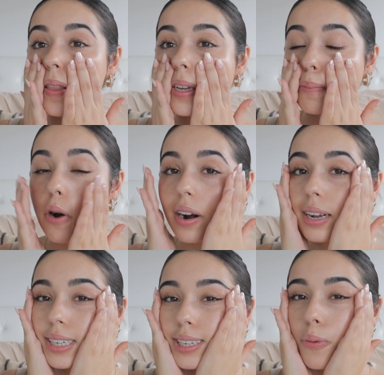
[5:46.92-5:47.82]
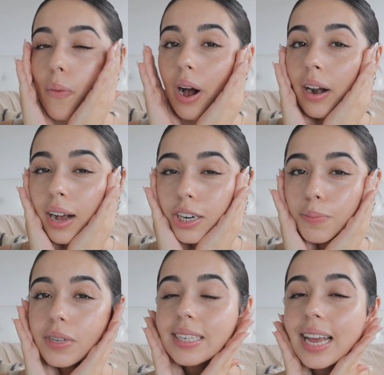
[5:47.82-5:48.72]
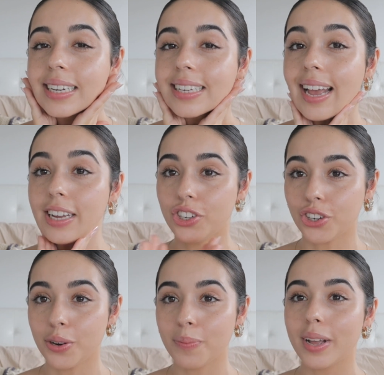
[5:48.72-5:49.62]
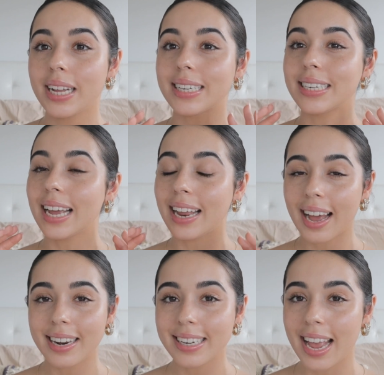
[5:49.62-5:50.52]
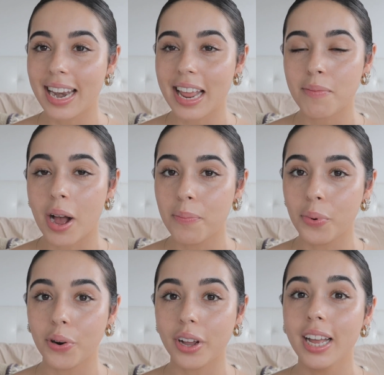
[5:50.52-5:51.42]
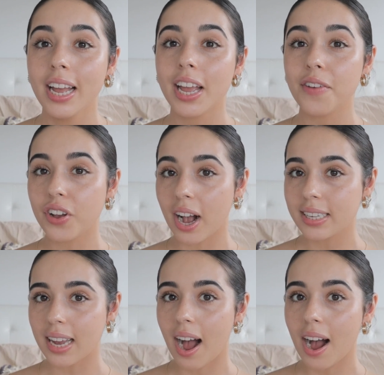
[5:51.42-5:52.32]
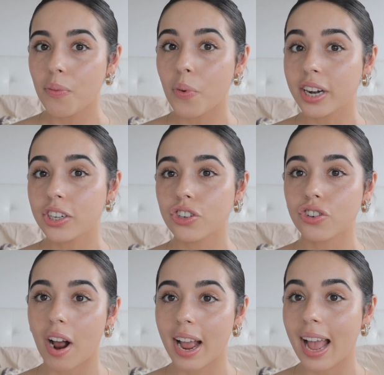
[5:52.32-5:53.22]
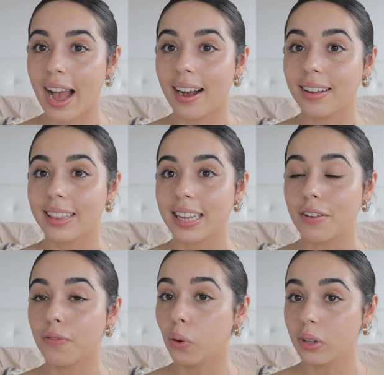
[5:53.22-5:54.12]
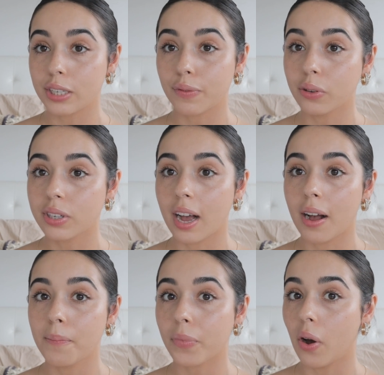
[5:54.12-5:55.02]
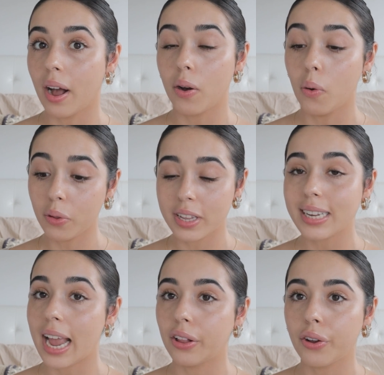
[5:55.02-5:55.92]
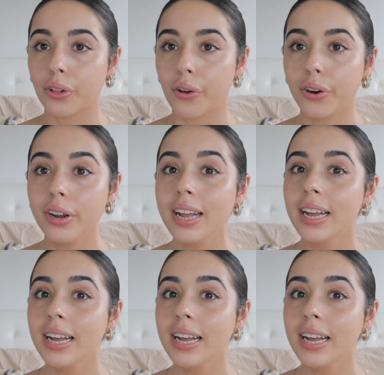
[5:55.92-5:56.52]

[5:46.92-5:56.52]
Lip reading: this product is 100% a dupe. It's a 10 out of 10 in my book. If you guys are wanting to try out the Flawless Filter or this Halo Glow,